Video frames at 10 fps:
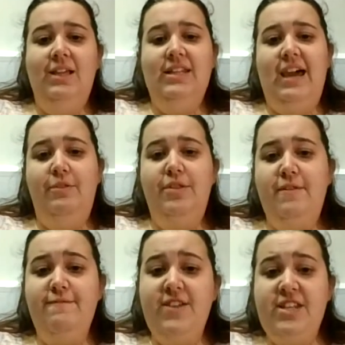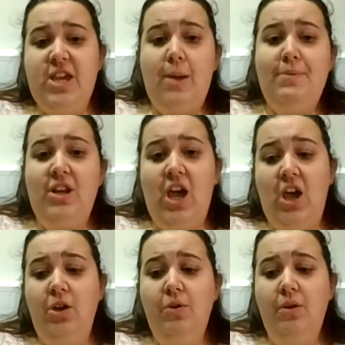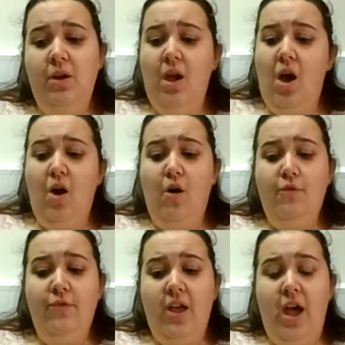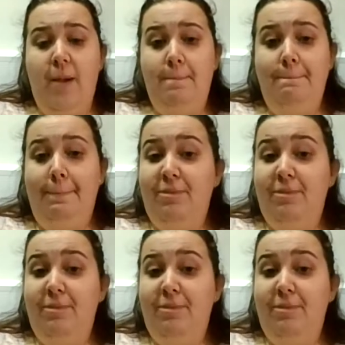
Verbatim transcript: Now, there's a video below of um,